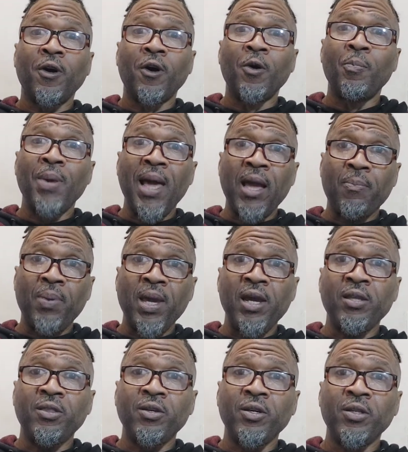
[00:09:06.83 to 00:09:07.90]
of Black
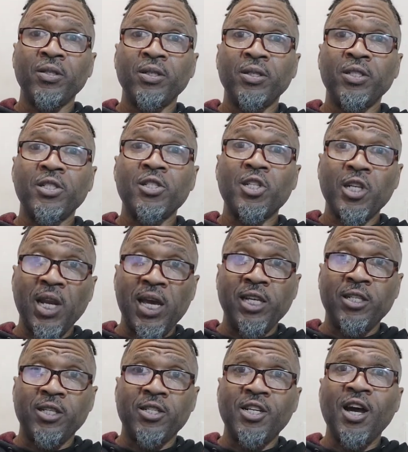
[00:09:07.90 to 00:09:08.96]
Panther /
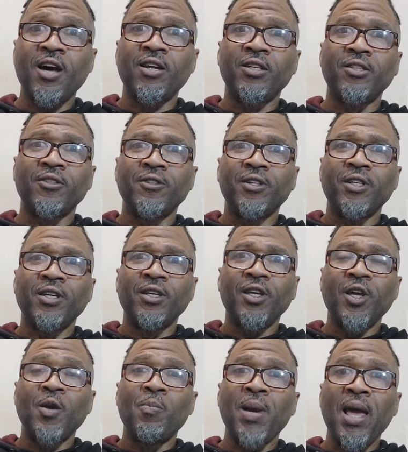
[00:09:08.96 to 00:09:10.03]
T'Challa
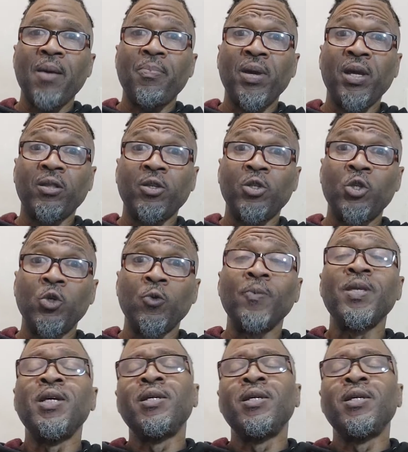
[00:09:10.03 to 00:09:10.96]
in Black Panther 2.